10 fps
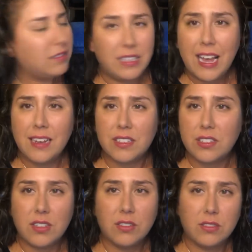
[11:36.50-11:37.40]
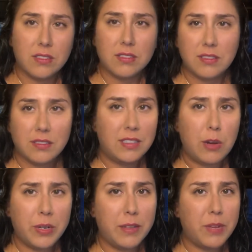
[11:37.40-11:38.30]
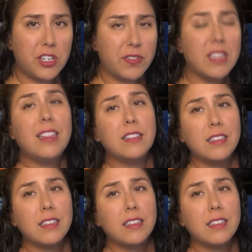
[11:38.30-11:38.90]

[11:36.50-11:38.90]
yeah, so not really much of it.